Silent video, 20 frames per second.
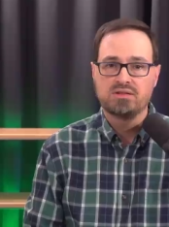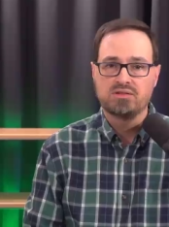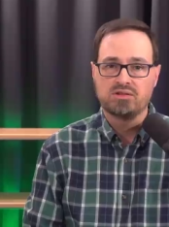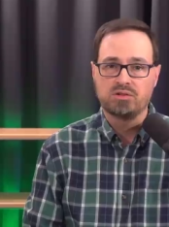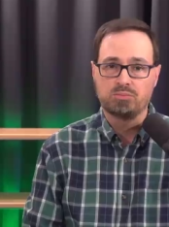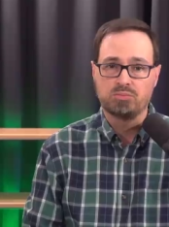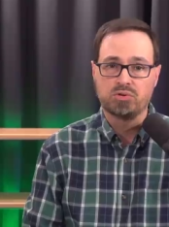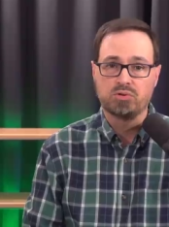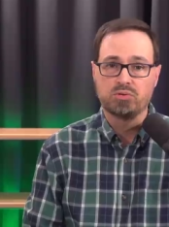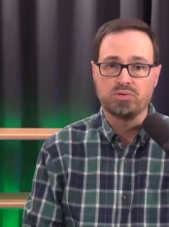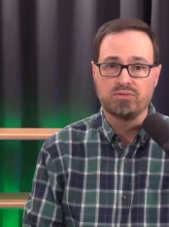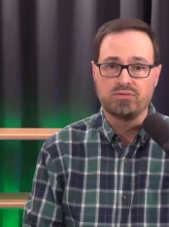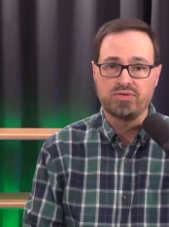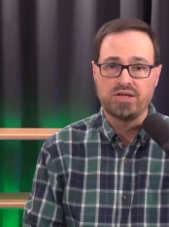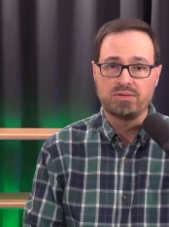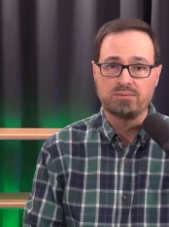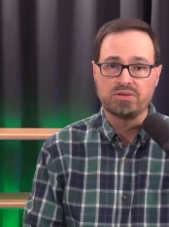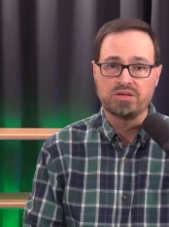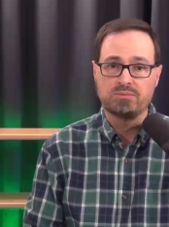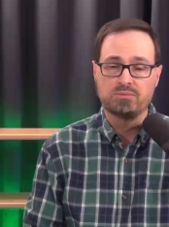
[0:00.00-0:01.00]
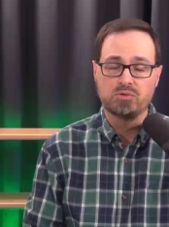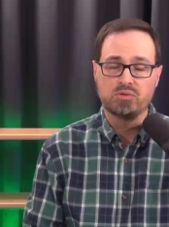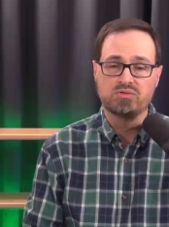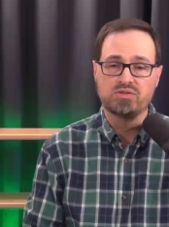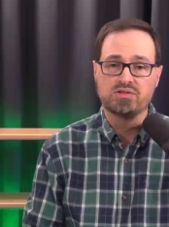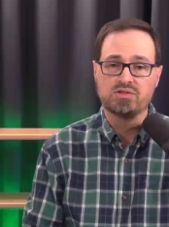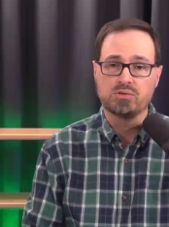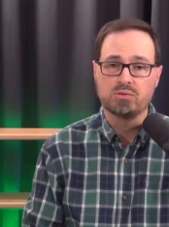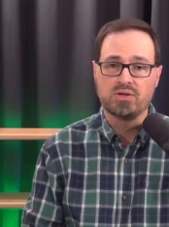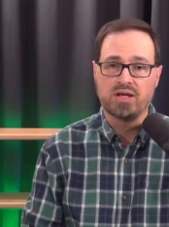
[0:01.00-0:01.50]
The Prewitt family
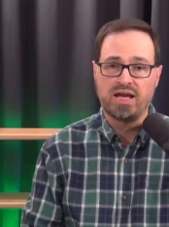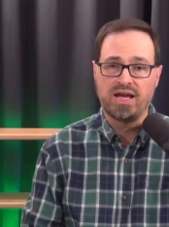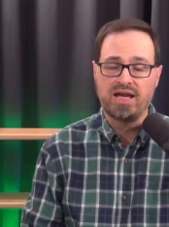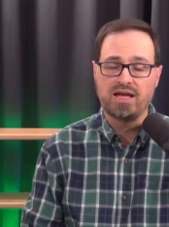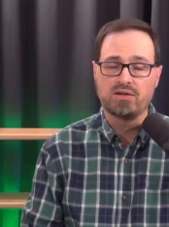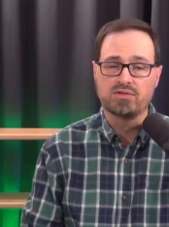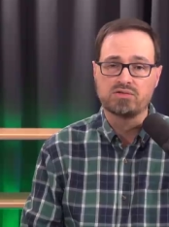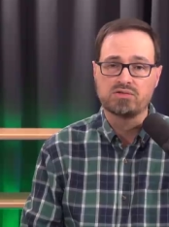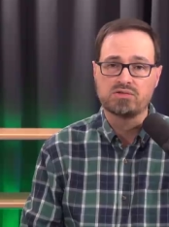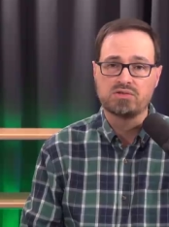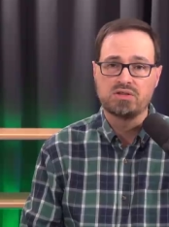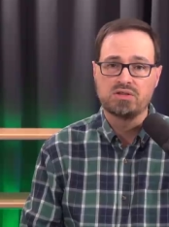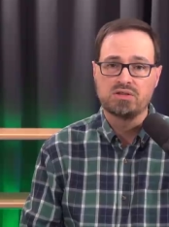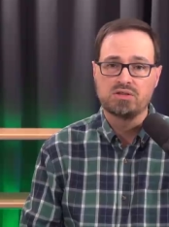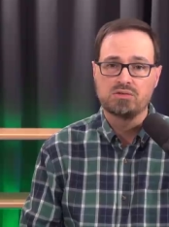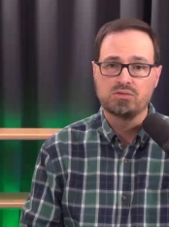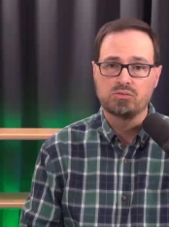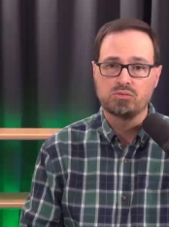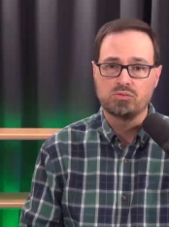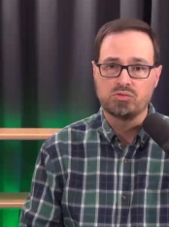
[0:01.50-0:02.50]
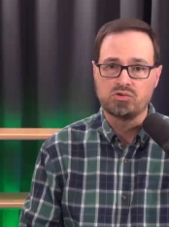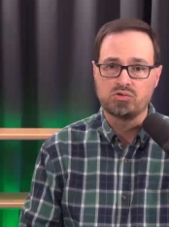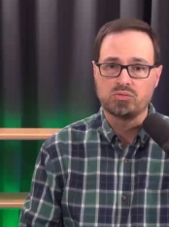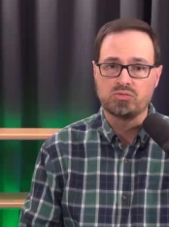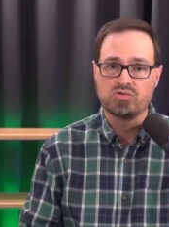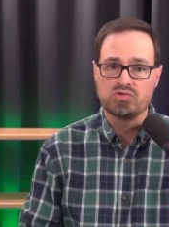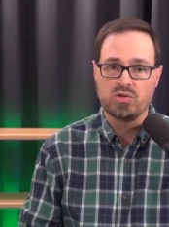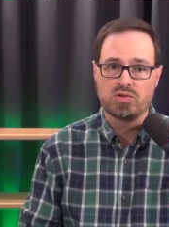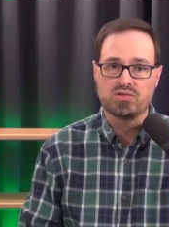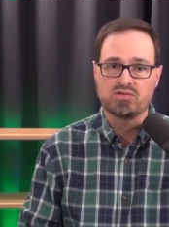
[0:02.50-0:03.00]
moved into a house which
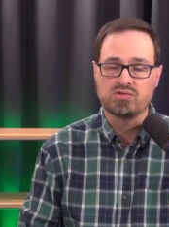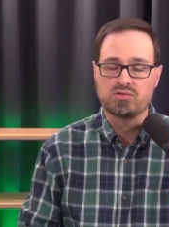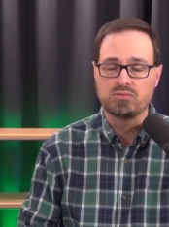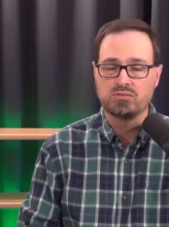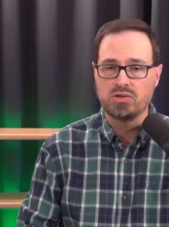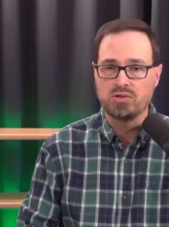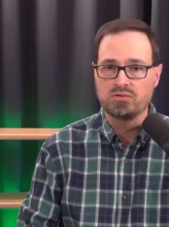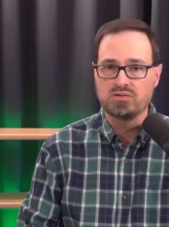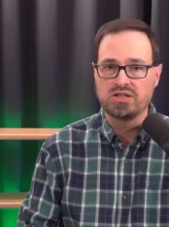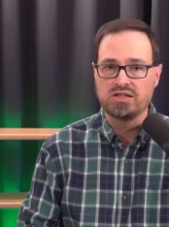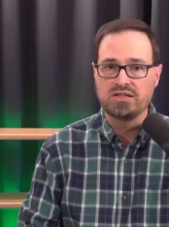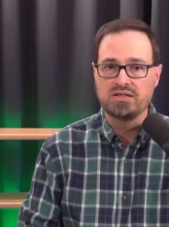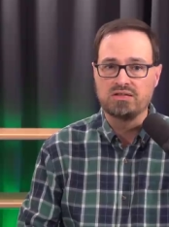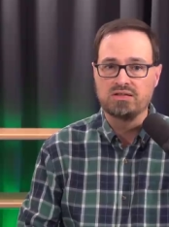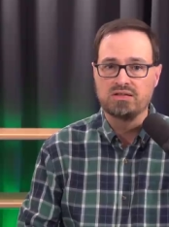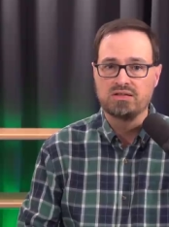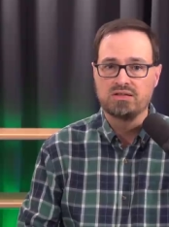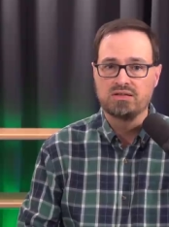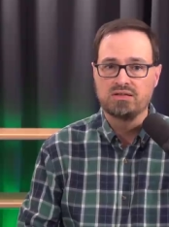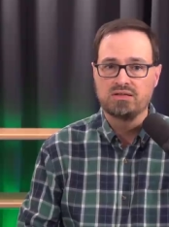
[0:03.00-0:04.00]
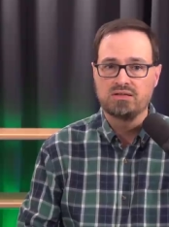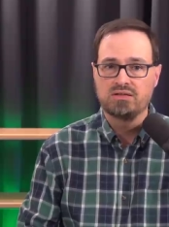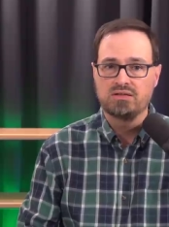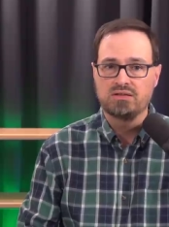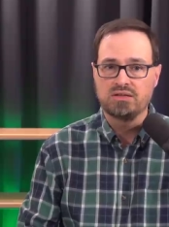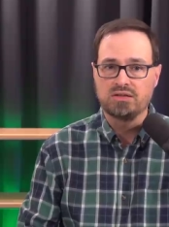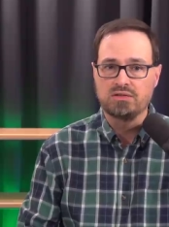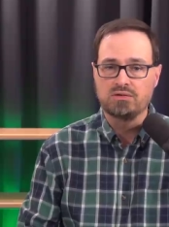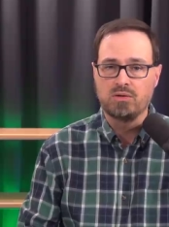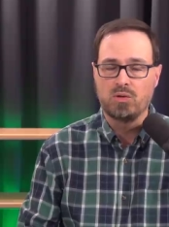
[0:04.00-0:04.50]
was also located
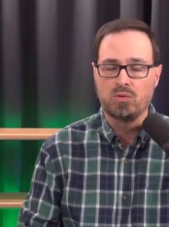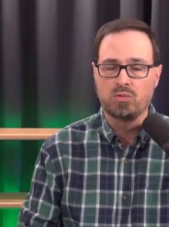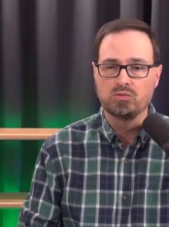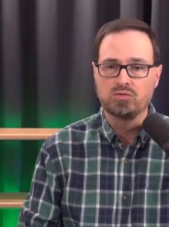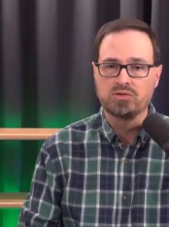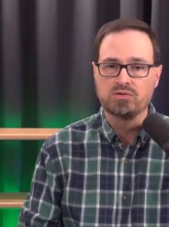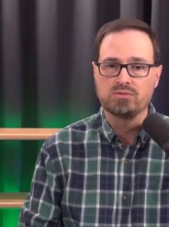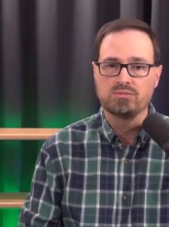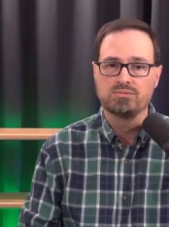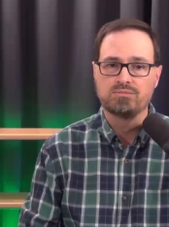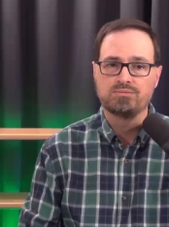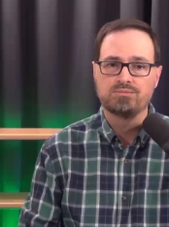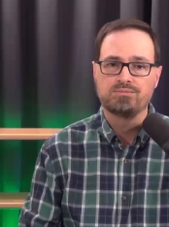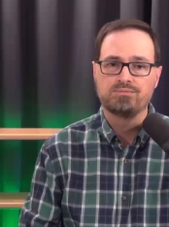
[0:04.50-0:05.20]
in Holden.